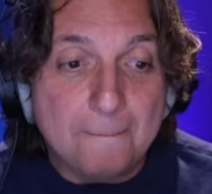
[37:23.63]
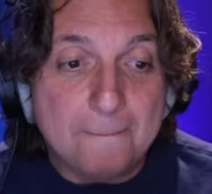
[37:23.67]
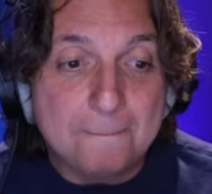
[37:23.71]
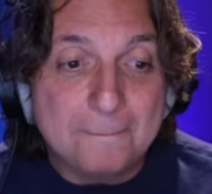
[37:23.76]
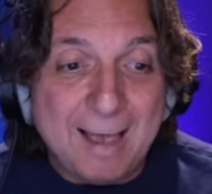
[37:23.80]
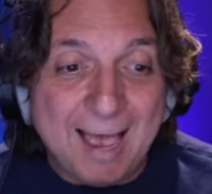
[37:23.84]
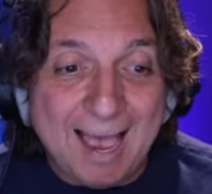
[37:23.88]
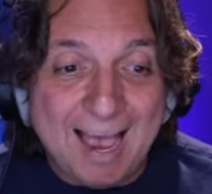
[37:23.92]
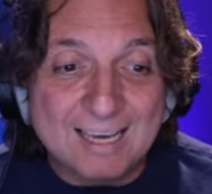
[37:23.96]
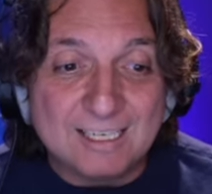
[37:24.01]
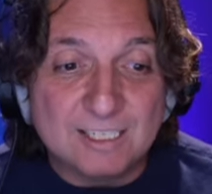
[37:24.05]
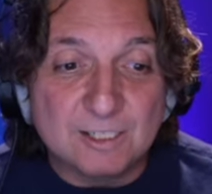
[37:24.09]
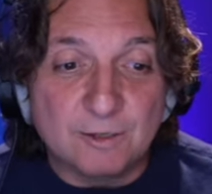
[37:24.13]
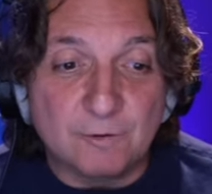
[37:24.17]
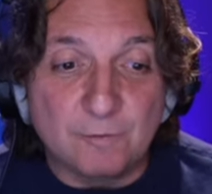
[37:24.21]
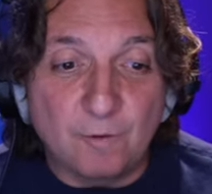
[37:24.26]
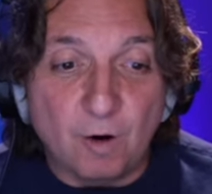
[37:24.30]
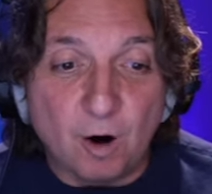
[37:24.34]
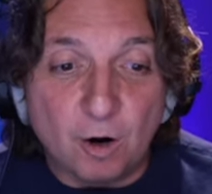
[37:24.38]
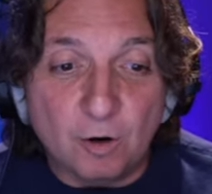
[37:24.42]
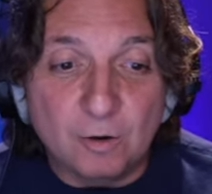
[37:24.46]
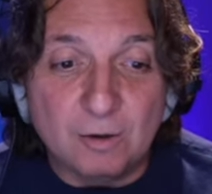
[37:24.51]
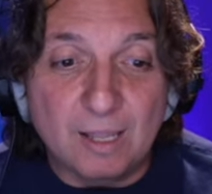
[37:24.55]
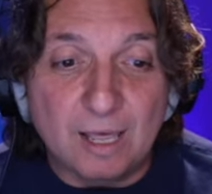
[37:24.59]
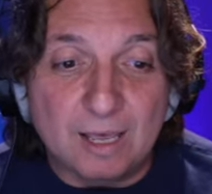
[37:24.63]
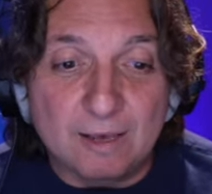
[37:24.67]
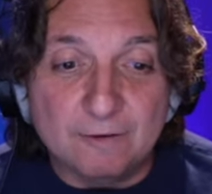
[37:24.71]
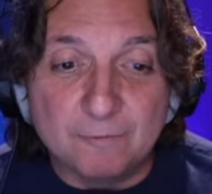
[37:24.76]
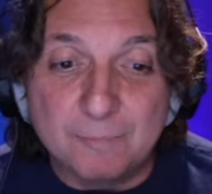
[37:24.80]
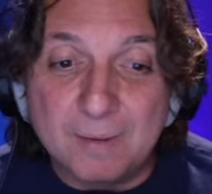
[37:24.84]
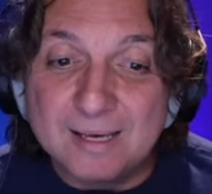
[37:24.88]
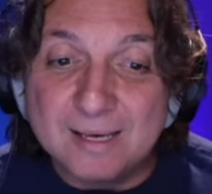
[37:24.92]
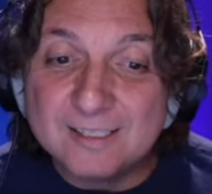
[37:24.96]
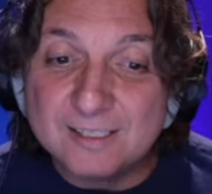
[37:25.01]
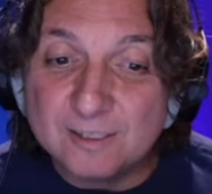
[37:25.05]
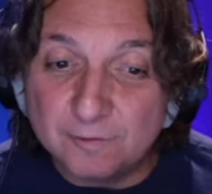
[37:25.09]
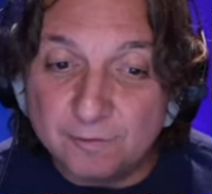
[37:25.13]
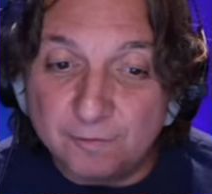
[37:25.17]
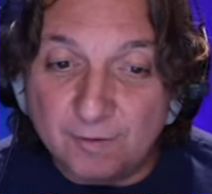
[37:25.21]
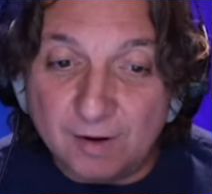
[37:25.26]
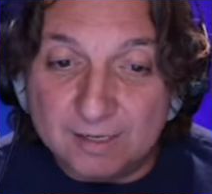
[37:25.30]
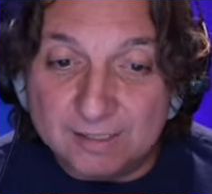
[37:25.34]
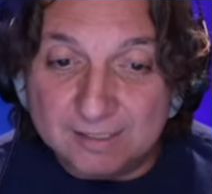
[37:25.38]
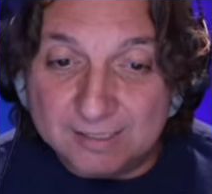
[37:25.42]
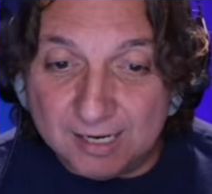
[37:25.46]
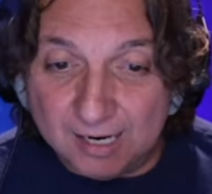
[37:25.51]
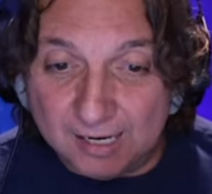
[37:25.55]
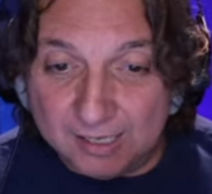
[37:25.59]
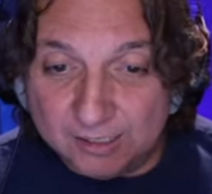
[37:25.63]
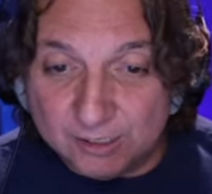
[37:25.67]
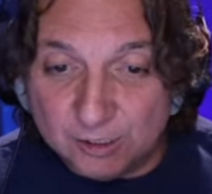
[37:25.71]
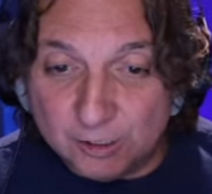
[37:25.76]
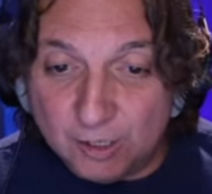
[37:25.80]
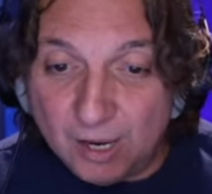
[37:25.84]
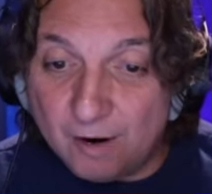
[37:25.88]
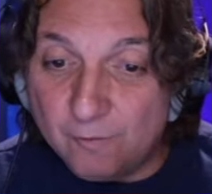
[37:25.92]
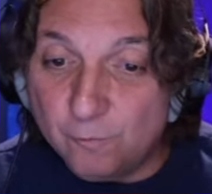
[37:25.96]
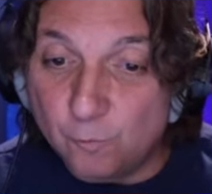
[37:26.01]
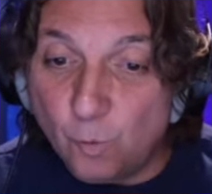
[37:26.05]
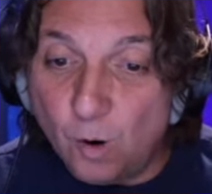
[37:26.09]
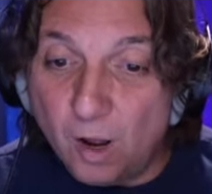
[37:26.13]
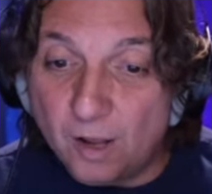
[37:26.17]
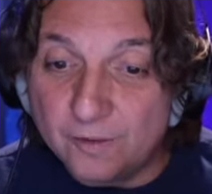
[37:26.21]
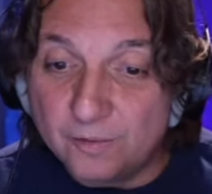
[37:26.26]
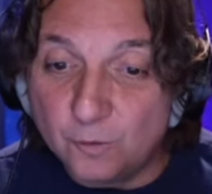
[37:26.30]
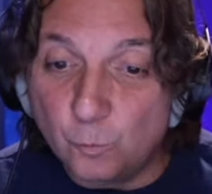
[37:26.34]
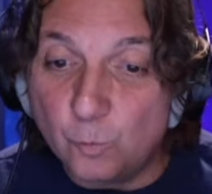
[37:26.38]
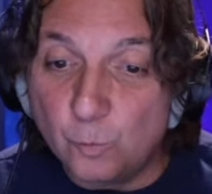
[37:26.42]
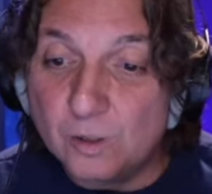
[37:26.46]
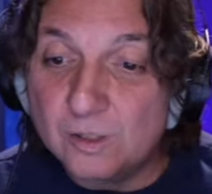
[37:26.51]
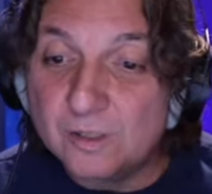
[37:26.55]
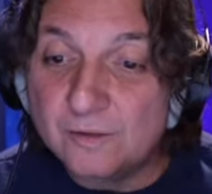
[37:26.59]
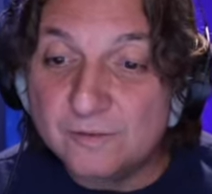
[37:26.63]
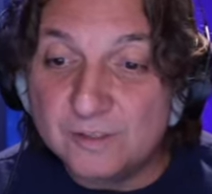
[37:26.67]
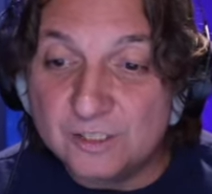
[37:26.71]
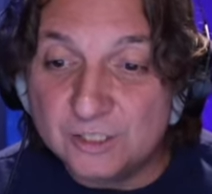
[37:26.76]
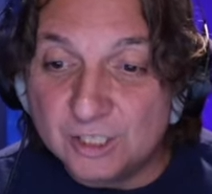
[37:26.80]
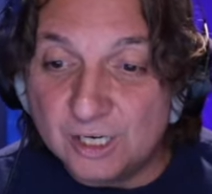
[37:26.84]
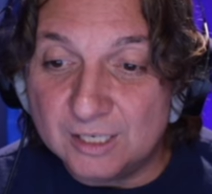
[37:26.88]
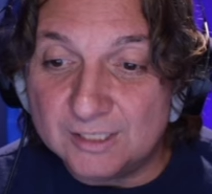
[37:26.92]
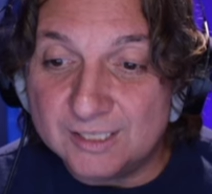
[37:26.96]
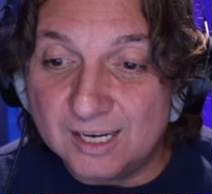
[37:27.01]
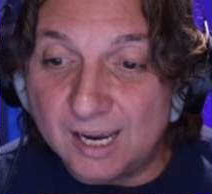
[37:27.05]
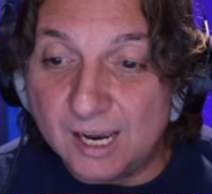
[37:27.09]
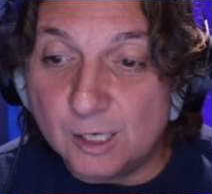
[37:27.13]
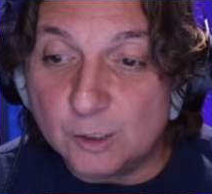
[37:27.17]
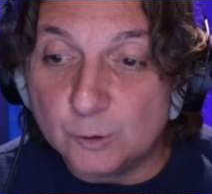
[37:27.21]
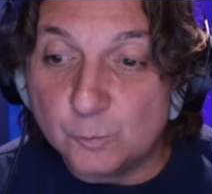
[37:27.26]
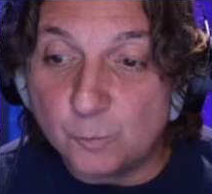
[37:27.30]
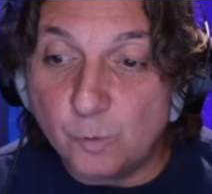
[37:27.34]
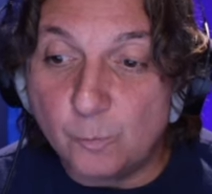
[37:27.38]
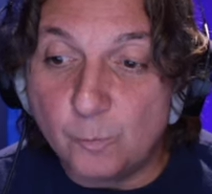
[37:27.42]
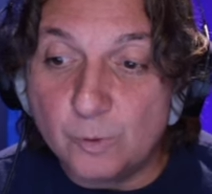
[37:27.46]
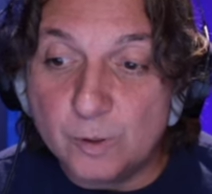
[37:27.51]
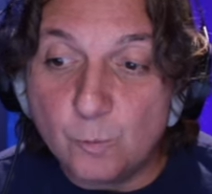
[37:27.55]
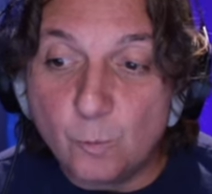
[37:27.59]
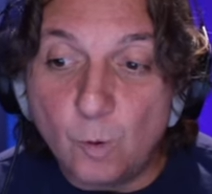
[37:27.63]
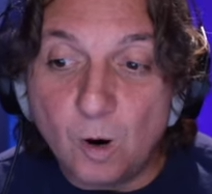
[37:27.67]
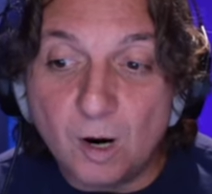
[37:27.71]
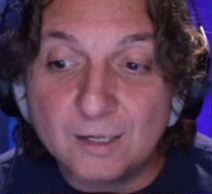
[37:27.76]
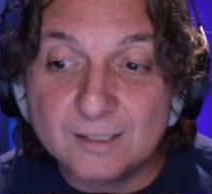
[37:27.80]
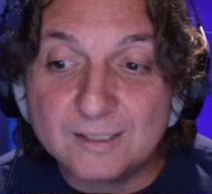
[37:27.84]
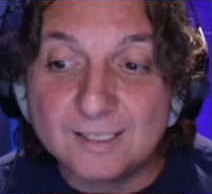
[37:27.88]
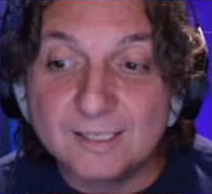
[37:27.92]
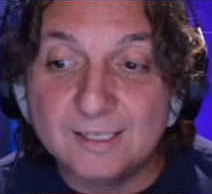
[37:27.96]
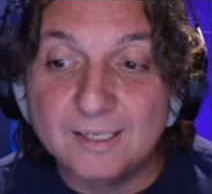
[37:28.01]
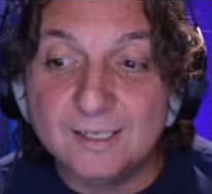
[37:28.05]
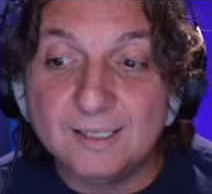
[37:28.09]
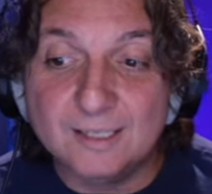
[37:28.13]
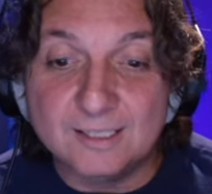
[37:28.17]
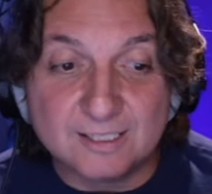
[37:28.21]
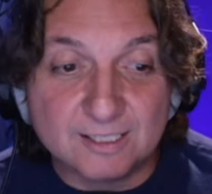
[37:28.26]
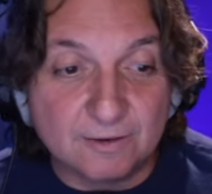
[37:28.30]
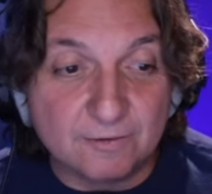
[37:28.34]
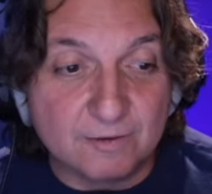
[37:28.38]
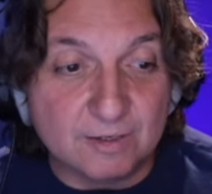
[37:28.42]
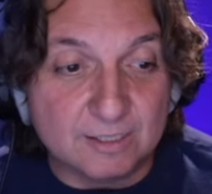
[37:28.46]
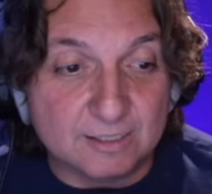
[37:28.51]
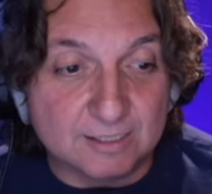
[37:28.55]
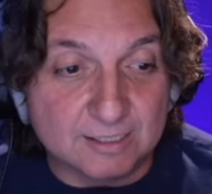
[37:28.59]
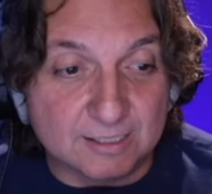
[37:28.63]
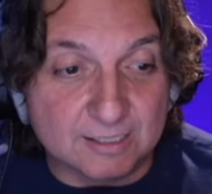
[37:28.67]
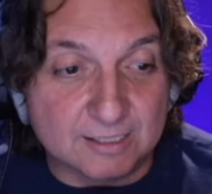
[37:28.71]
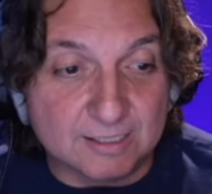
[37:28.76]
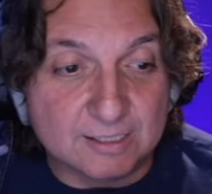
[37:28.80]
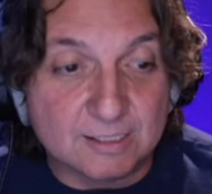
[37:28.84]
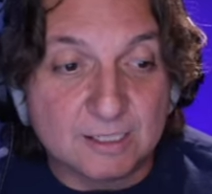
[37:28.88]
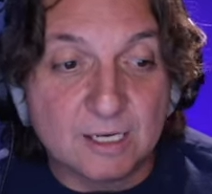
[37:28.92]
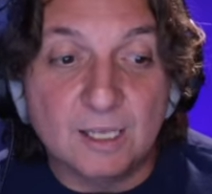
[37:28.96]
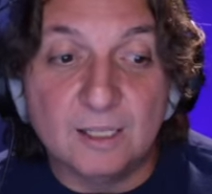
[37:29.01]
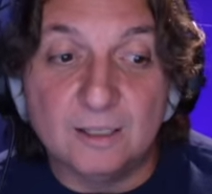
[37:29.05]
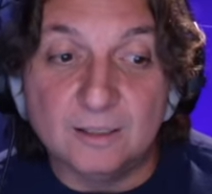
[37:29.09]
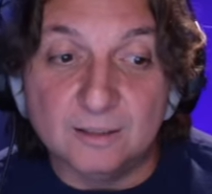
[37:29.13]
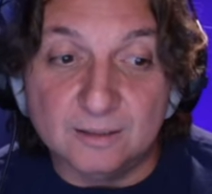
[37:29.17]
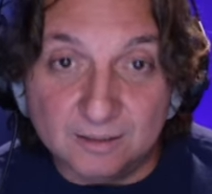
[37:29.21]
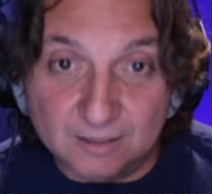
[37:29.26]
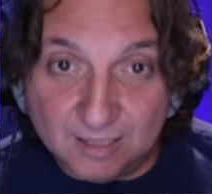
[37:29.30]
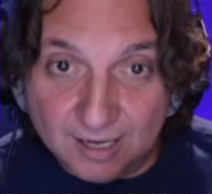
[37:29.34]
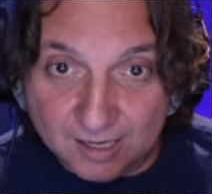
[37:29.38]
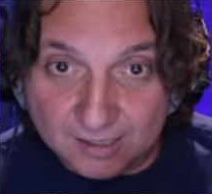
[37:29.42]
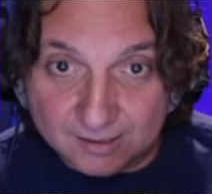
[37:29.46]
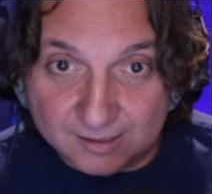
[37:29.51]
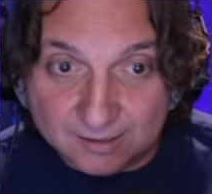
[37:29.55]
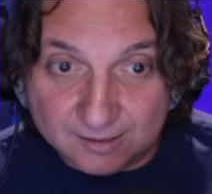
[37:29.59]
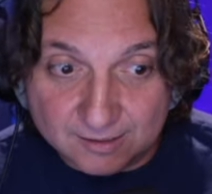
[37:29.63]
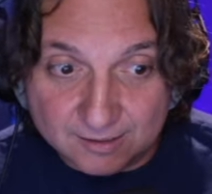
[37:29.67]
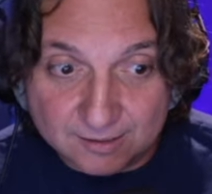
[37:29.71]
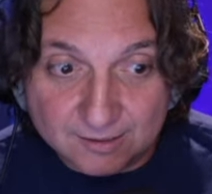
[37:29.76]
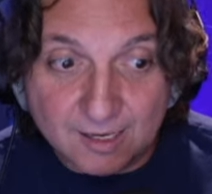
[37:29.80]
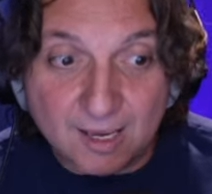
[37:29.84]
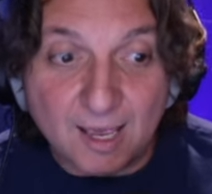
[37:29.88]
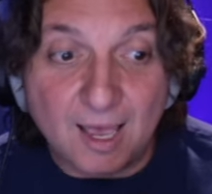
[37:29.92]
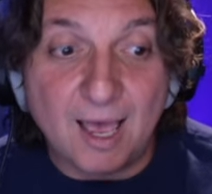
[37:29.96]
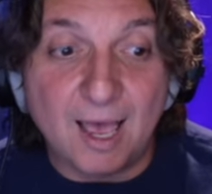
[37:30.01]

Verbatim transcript: past of our life may suffice us to have wrought the will of the Gentiles when we walked in lasciviousness, lusts,